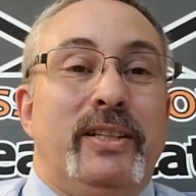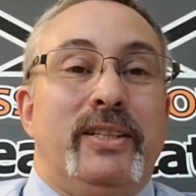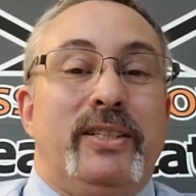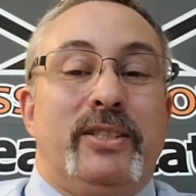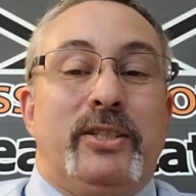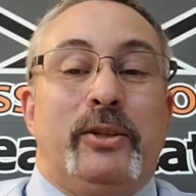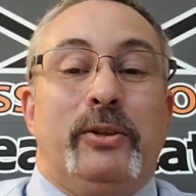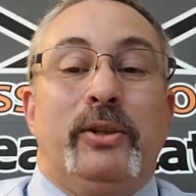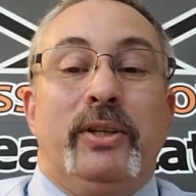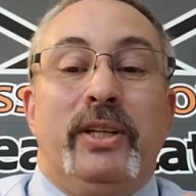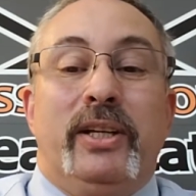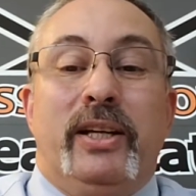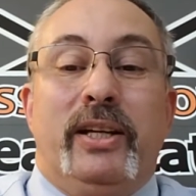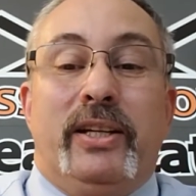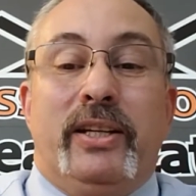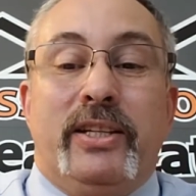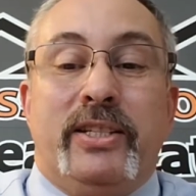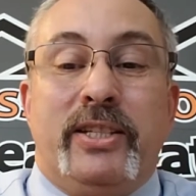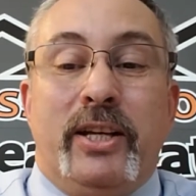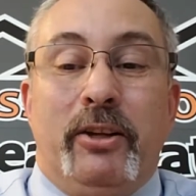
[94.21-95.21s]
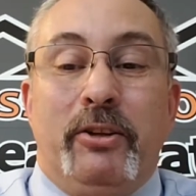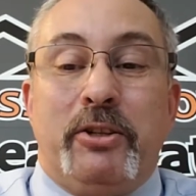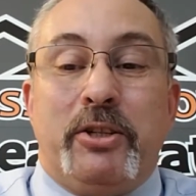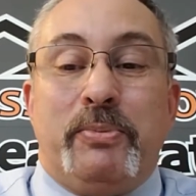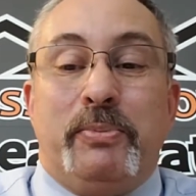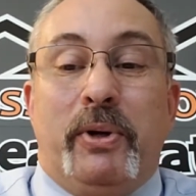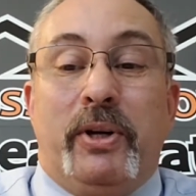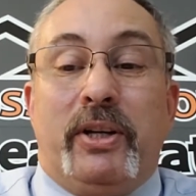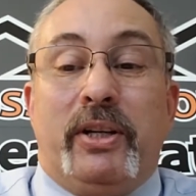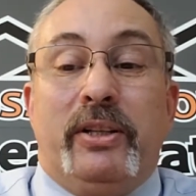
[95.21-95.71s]
So in the seller's
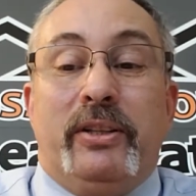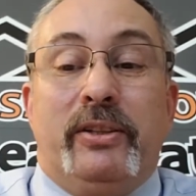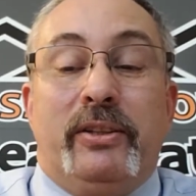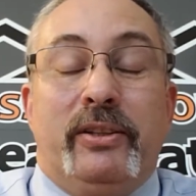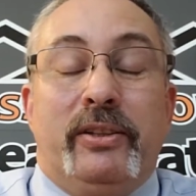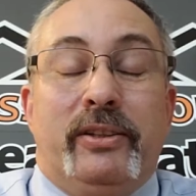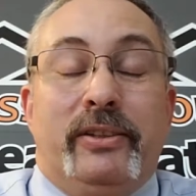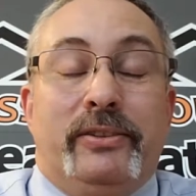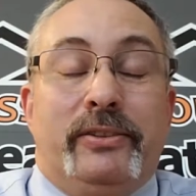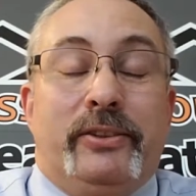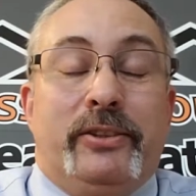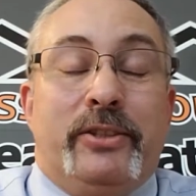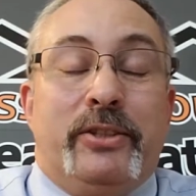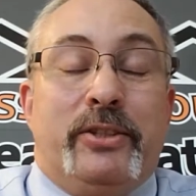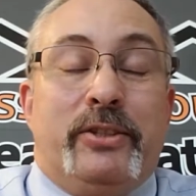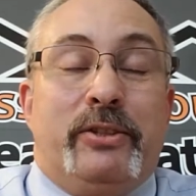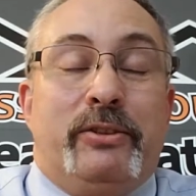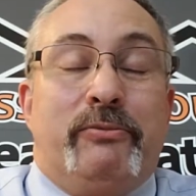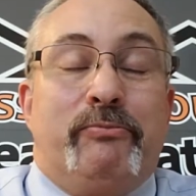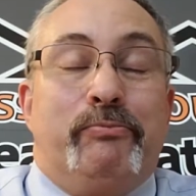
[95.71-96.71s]
market, there's